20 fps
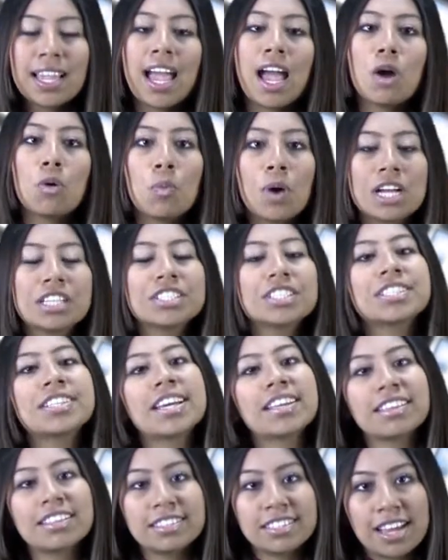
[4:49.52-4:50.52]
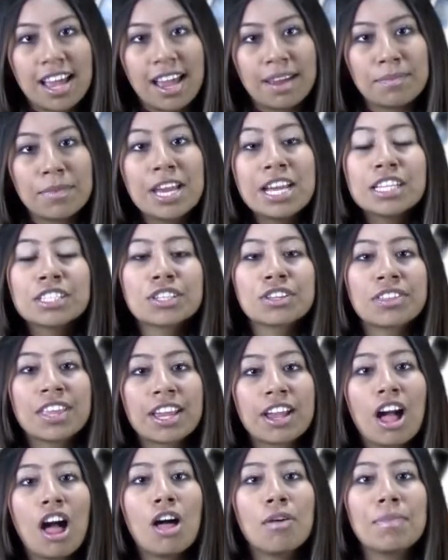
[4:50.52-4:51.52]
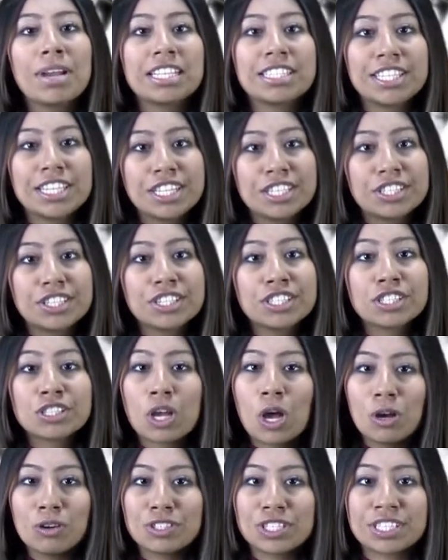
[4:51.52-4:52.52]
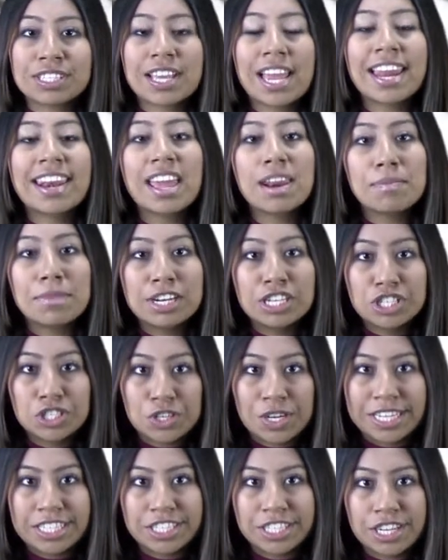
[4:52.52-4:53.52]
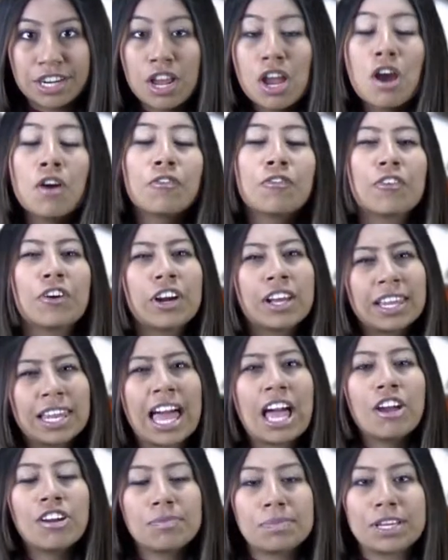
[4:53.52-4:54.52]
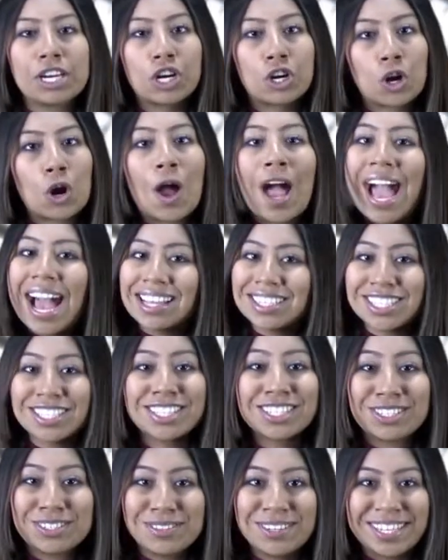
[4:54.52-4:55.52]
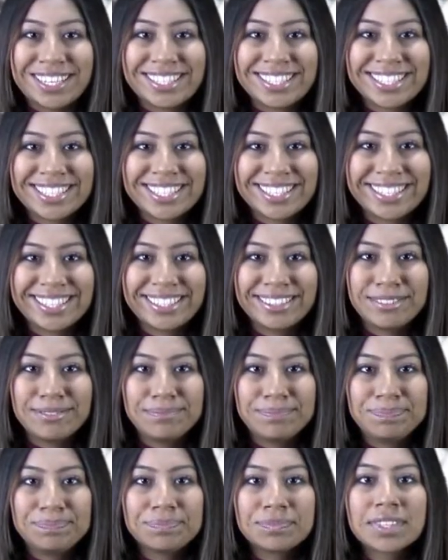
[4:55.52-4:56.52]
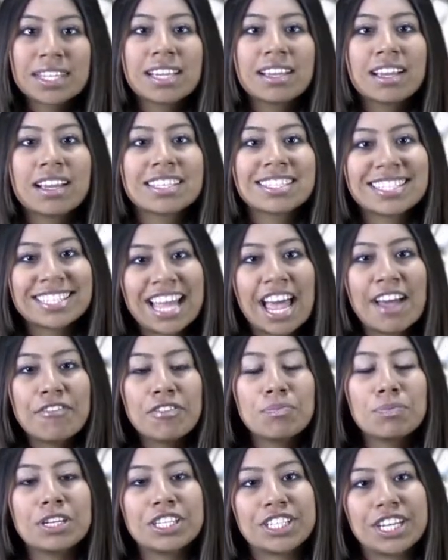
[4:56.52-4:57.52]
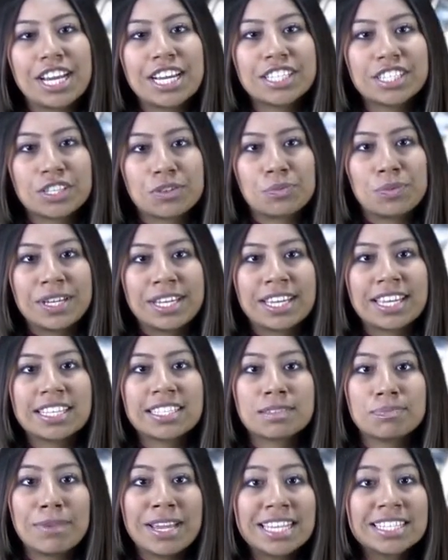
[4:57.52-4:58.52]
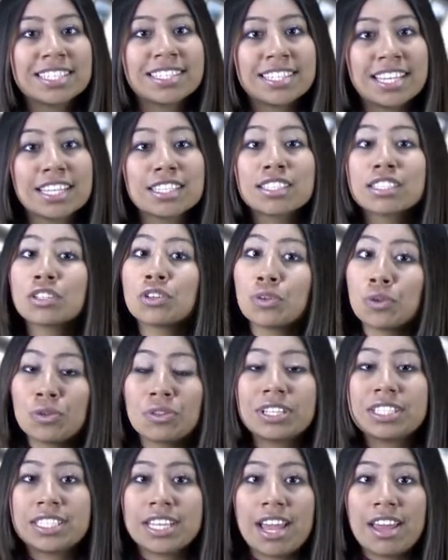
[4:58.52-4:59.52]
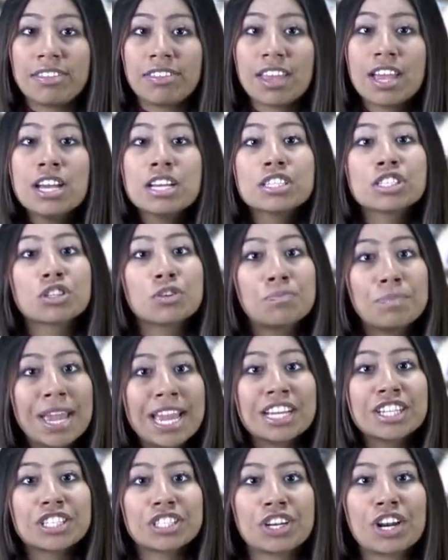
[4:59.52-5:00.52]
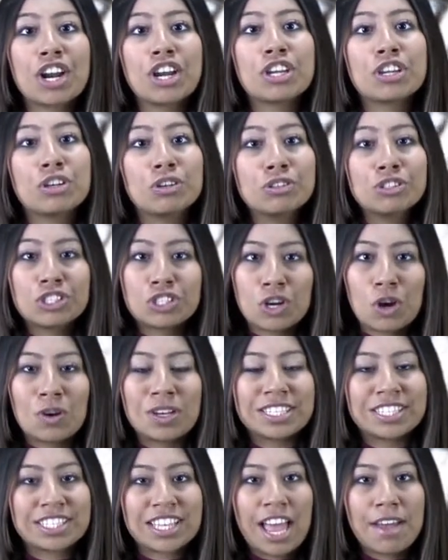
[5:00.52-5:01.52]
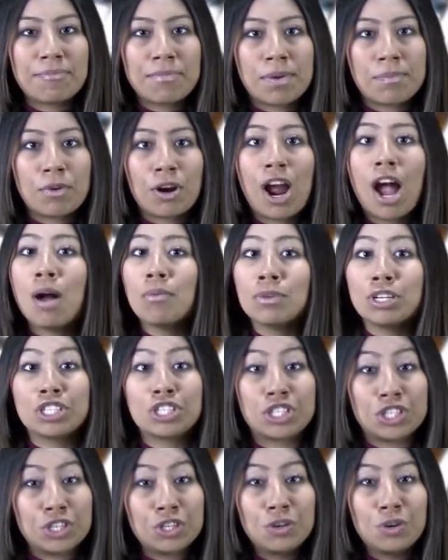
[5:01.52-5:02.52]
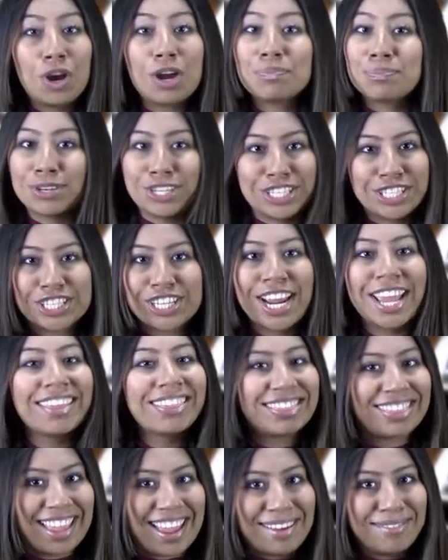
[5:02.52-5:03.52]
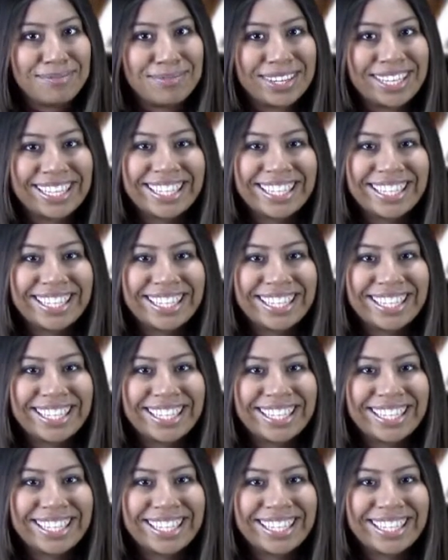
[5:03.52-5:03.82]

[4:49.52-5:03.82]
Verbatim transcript: I want to take the time to thank all my teachers, coaches, and administration for allowing me to grow as a student. Staff Appreciation Week is May 6th through the 10th, so make sure you show a staff member how much you appreciate them.